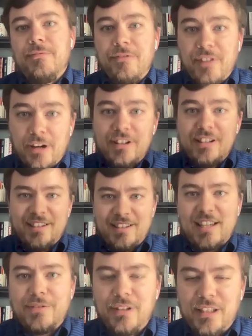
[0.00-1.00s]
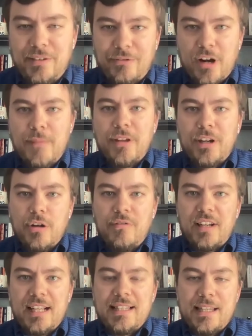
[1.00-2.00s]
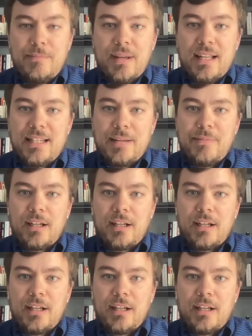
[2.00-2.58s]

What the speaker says: very successfully from the COVID-19 pandemic.